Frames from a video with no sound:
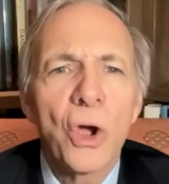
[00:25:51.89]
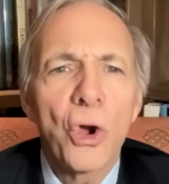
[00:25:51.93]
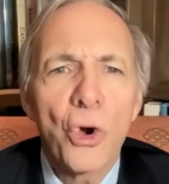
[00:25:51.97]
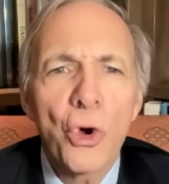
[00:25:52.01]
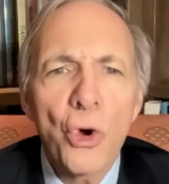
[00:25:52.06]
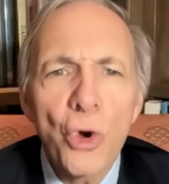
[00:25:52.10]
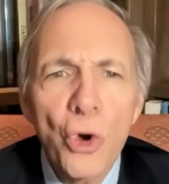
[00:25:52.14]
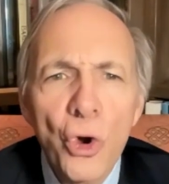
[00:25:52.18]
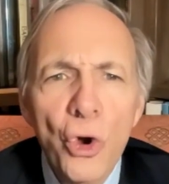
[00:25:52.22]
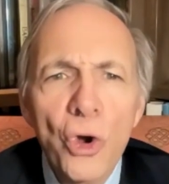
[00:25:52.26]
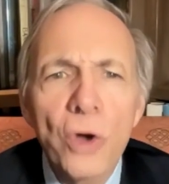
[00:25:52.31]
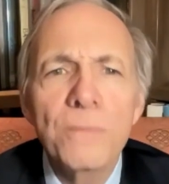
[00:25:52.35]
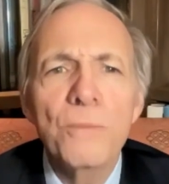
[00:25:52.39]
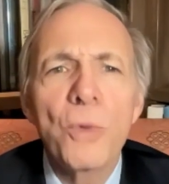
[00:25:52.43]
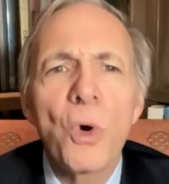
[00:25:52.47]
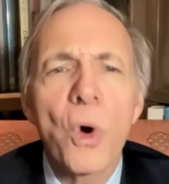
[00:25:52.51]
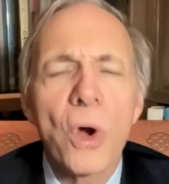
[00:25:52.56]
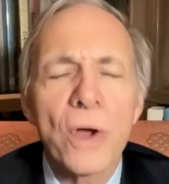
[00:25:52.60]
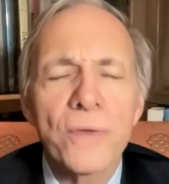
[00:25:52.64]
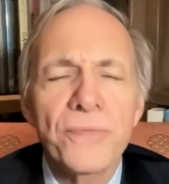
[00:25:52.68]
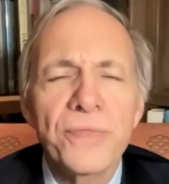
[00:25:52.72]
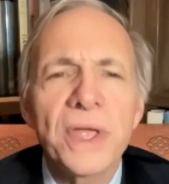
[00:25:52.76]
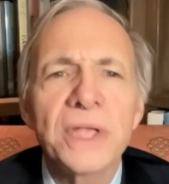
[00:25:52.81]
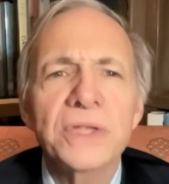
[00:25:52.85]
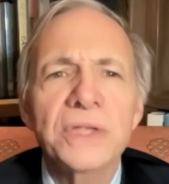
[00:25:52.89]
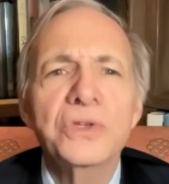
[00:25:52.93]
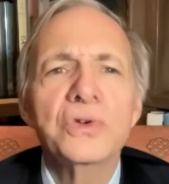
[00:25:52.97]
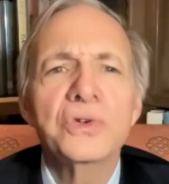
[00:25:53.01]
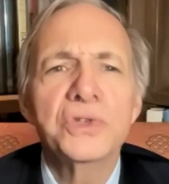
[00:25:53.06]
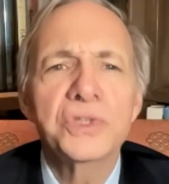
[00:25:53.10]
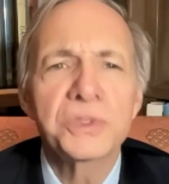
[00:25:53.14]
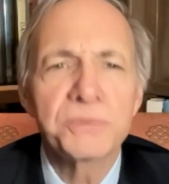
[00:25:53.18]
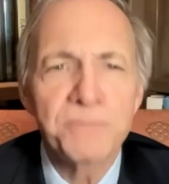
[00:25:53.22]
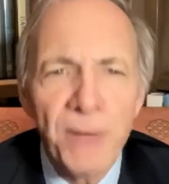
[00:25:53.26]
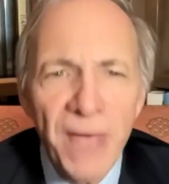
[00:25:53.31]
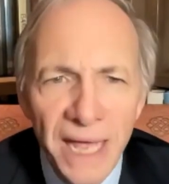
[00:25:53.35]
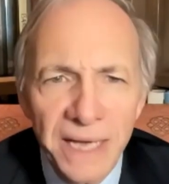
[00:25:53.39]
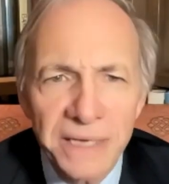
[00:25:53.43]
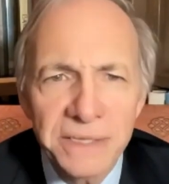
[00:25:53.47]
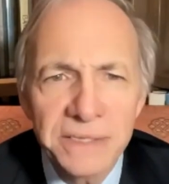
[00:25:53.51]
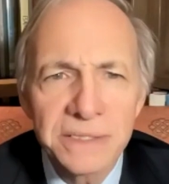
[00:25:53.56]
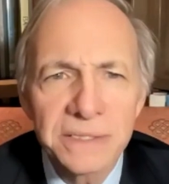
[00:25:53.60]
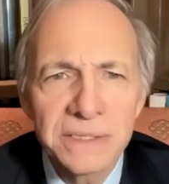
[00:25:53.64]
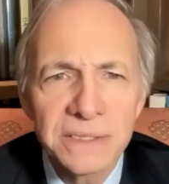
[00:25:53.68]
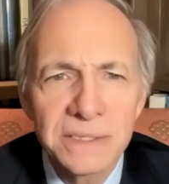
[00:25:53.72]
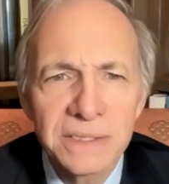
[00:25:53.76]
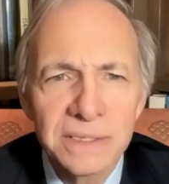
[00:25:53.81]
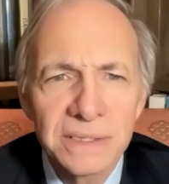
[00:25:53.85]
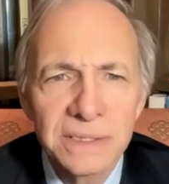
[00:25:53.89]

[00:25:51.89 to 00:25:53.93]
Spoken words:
Earn more than you spend.